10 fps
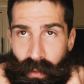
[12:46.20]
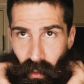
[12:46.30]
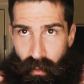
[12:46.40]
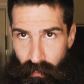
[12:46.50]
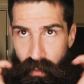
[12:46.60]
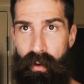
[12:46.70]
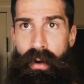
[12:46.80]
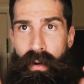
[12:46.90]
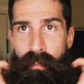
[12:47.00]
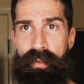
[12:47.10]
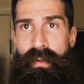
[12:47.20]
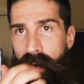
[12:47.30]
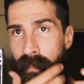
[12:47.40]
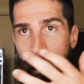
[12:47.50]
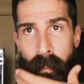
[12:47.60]
There we are. I'm just
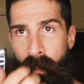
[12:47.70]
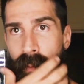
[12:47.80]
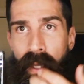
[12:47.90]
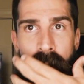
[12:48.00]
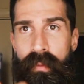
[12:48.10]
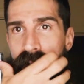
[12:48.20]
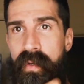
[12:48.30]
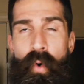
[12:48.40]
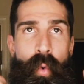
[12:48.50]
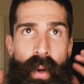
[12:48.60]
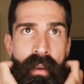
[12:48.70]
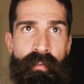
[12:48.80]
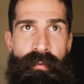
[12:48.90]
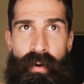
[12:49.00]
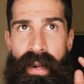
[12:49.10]
gonna keep this quick
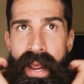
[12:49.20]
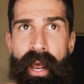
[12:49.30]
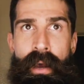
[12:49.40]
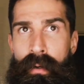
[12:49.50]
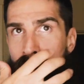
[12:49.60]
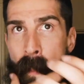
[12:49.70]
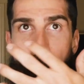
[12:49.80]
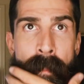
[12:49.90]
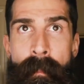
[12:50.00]
for now.